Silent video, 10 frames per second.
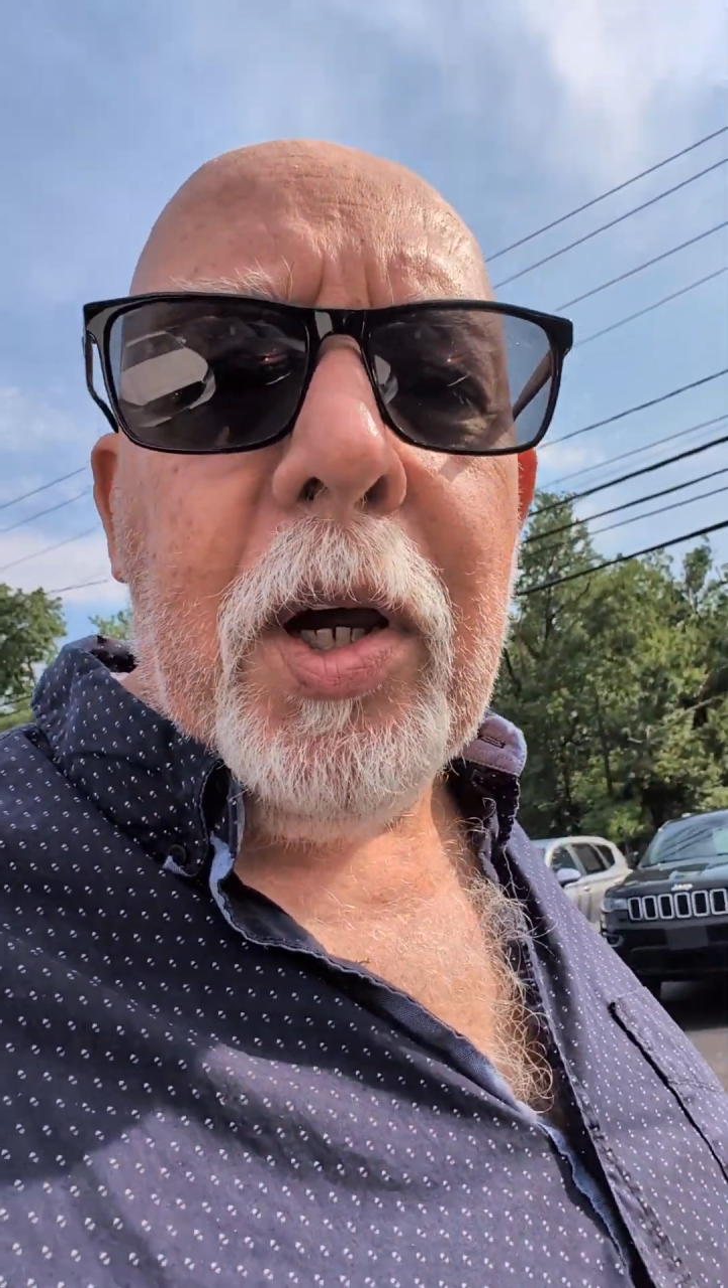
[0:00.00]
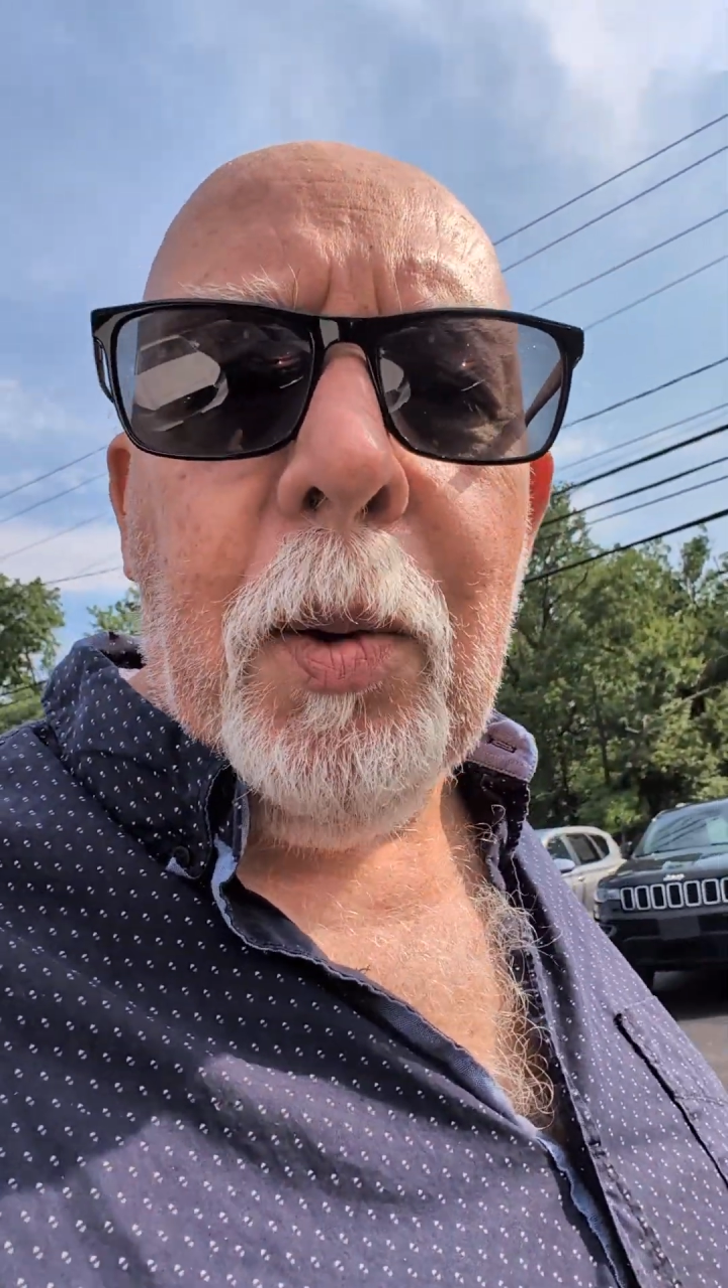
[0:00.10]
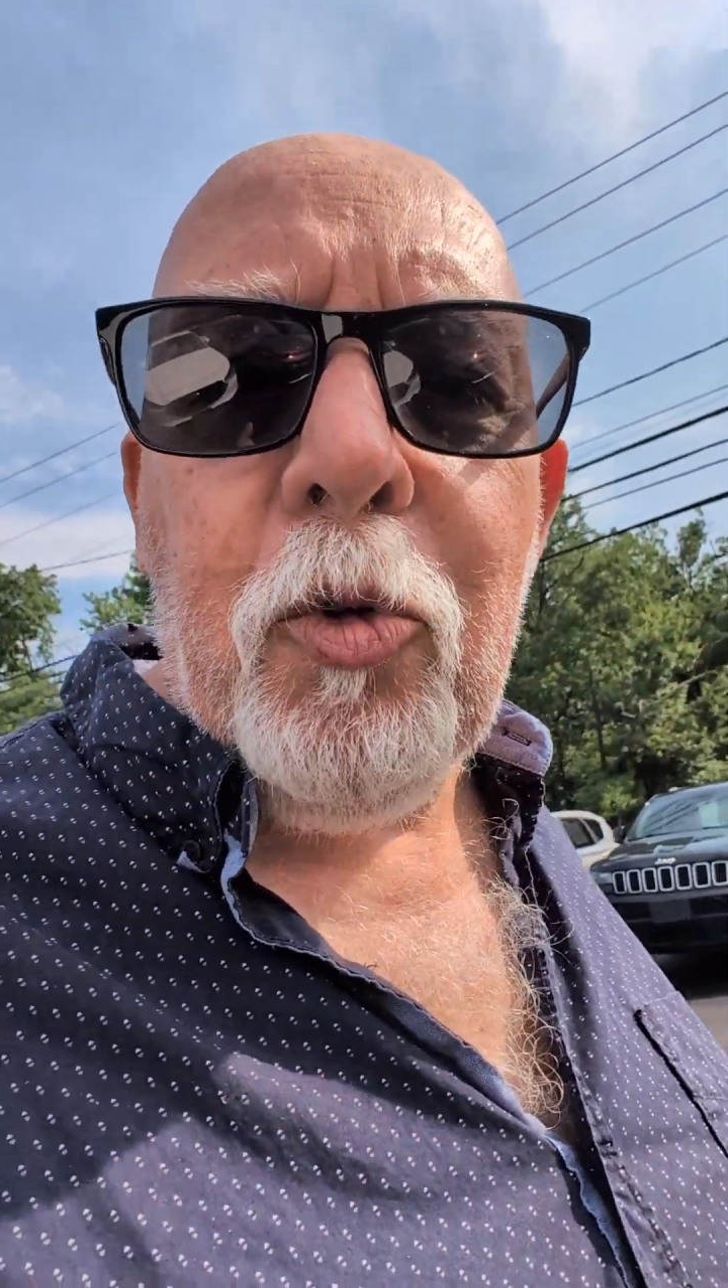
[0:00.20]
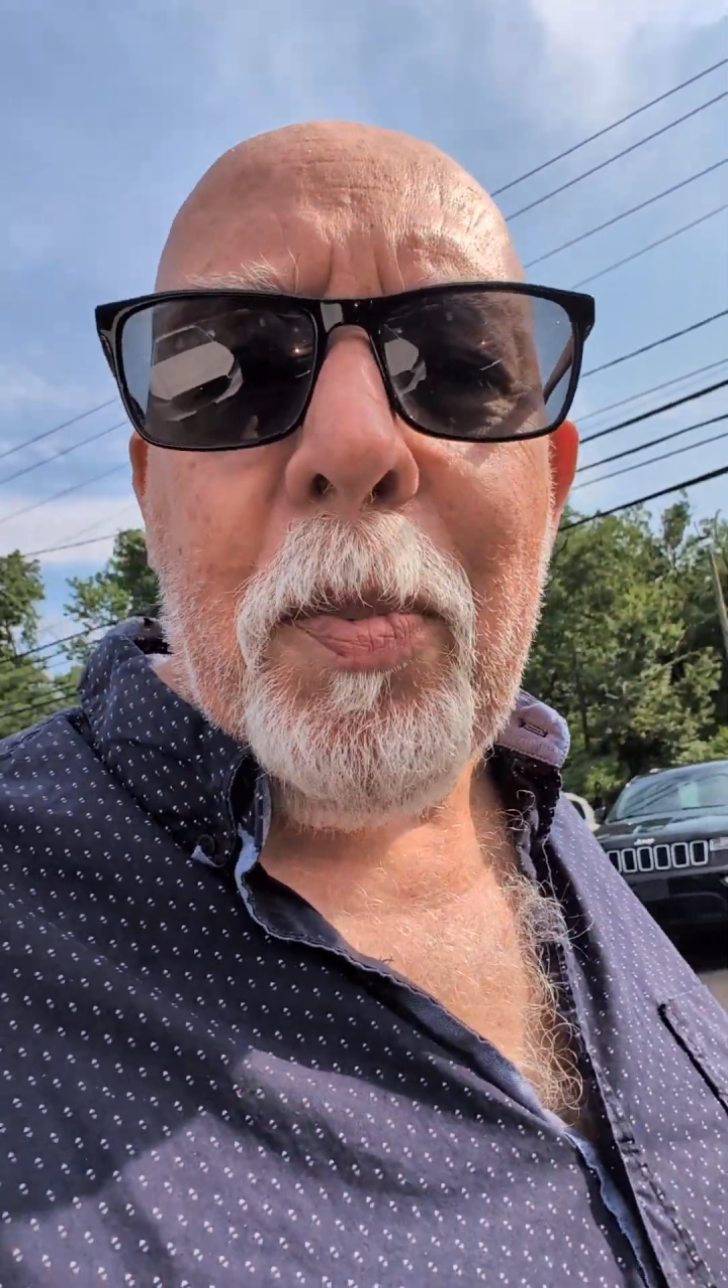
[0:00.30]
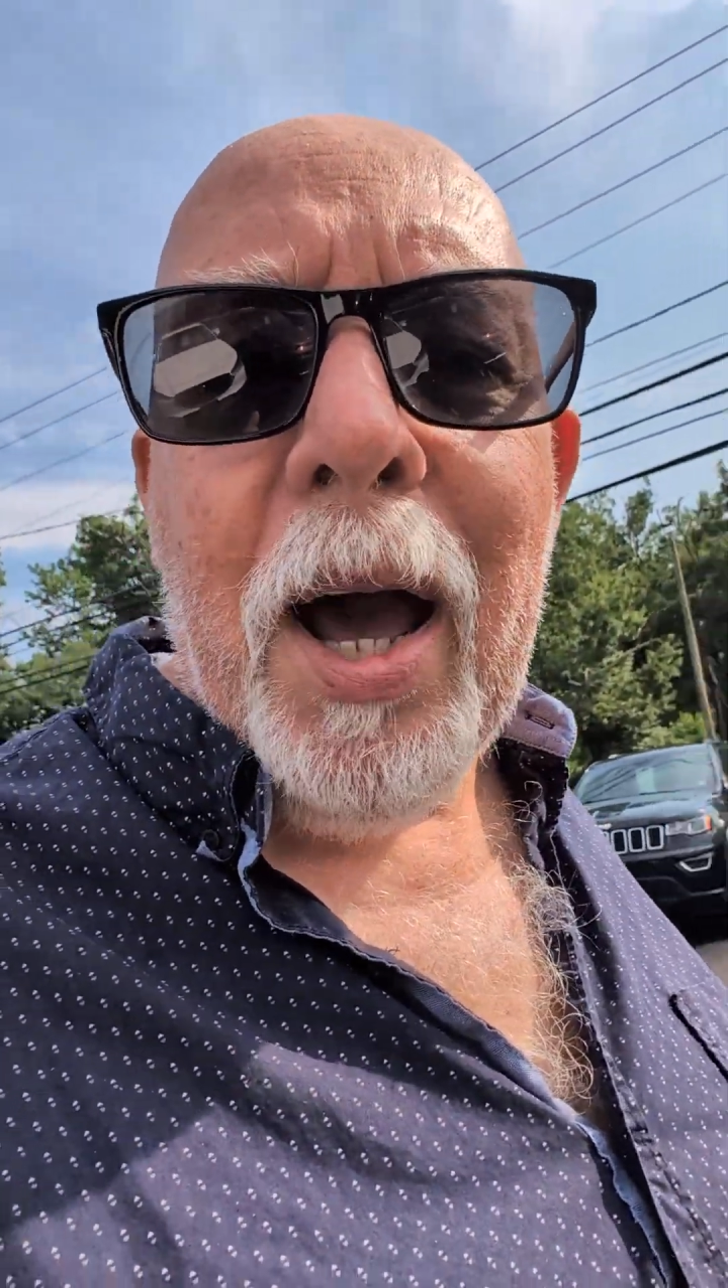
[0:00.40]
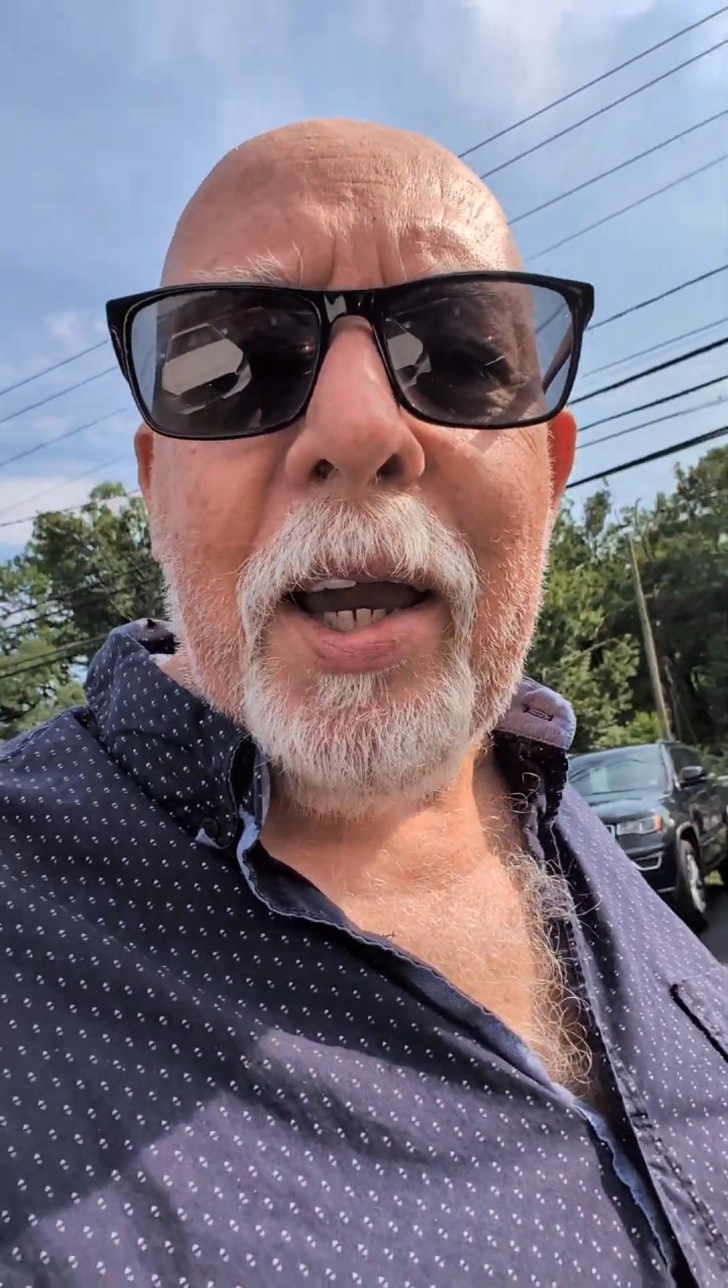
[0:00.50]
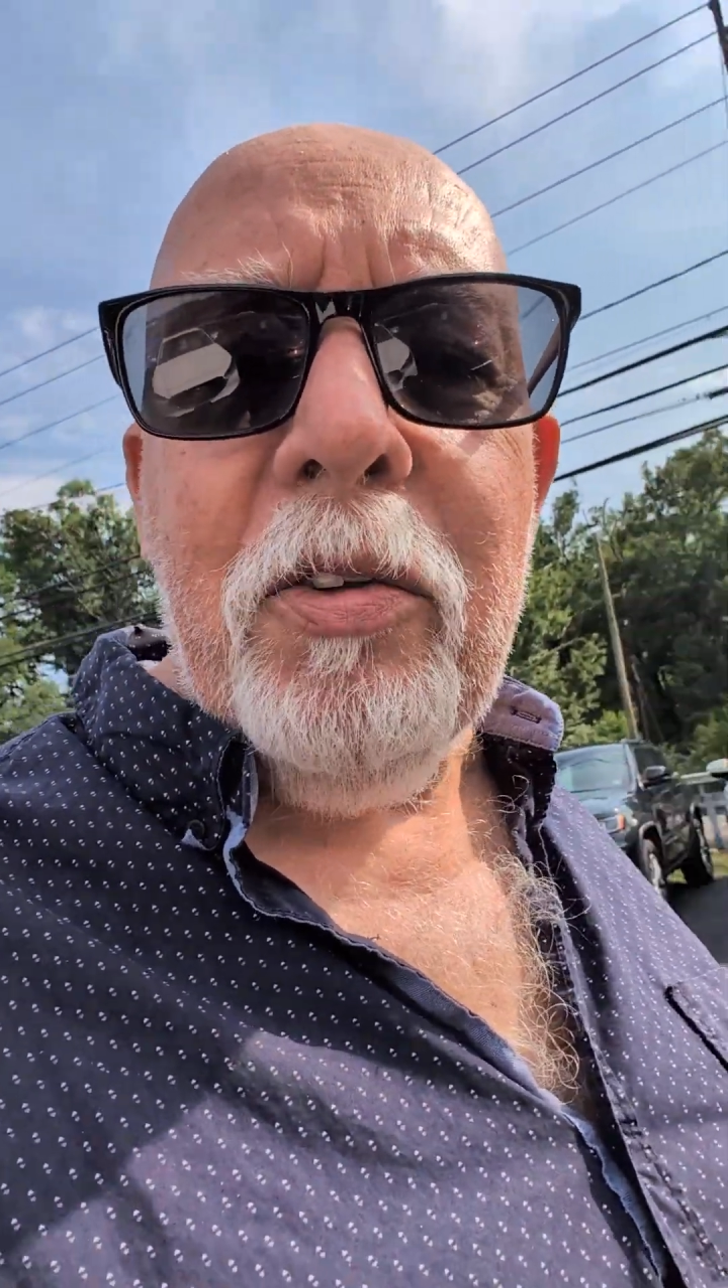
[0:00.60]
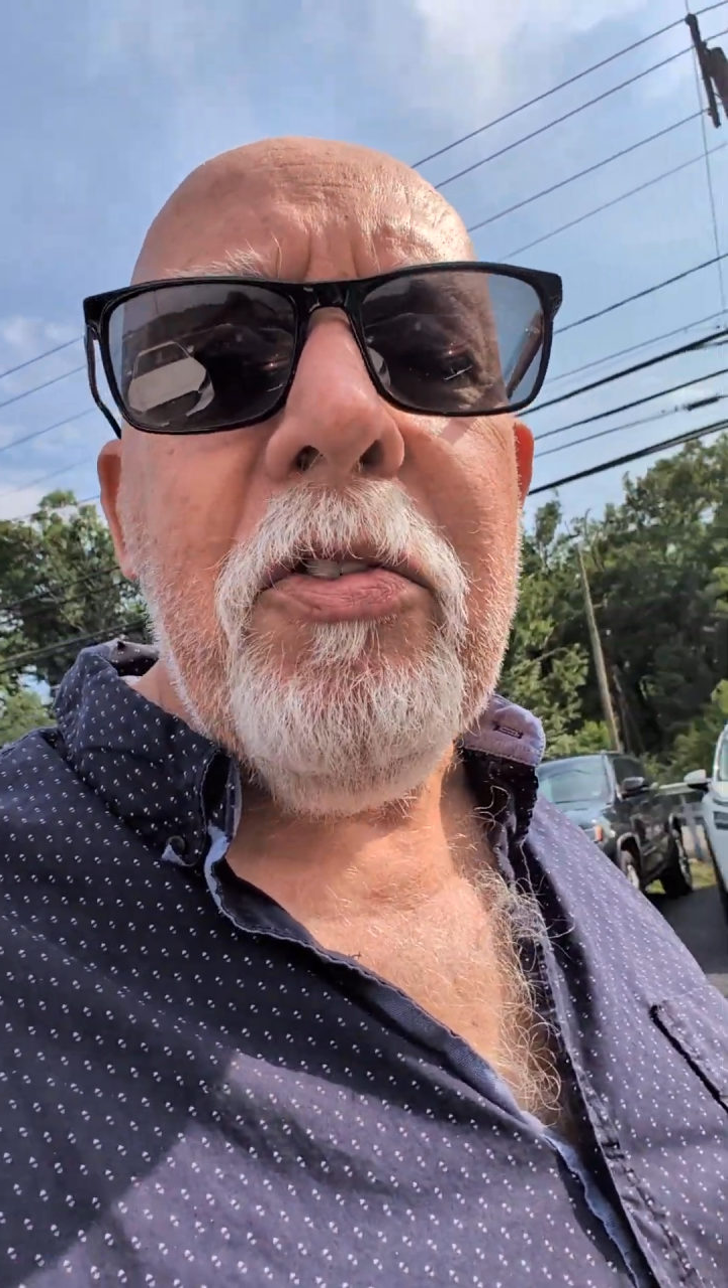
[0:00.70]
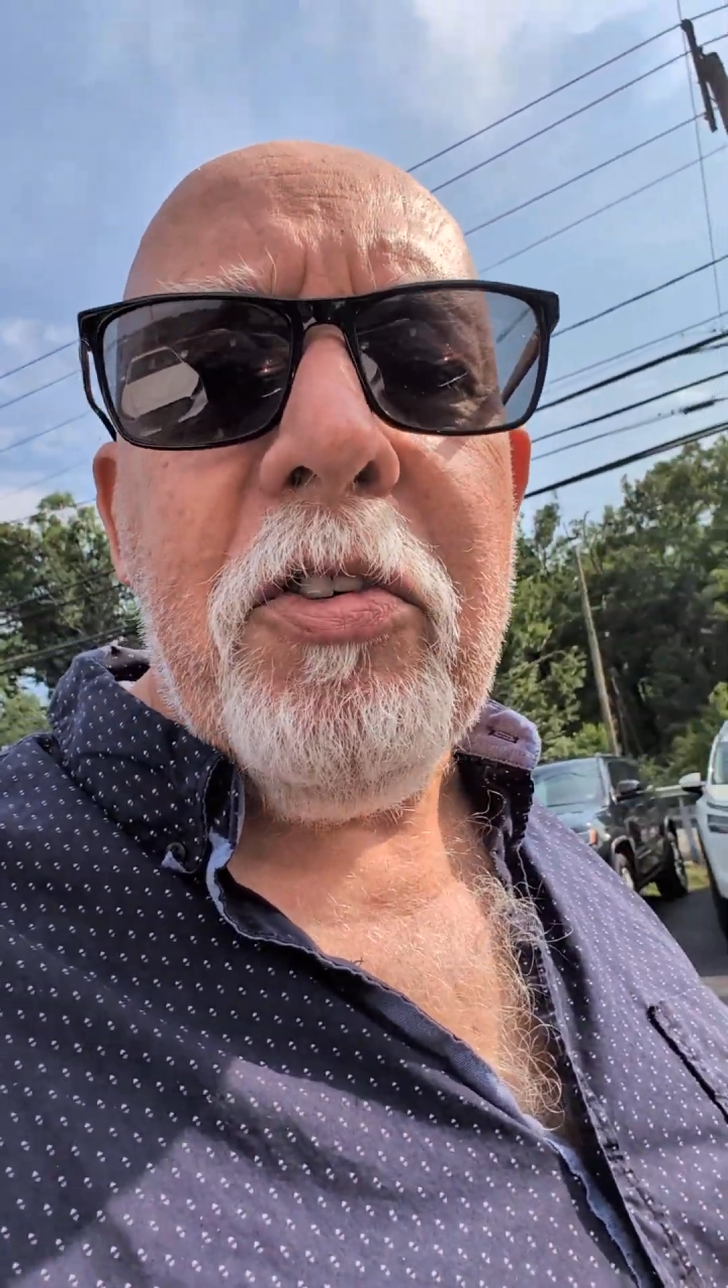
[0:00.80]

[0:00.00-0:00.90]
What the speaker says: comes back and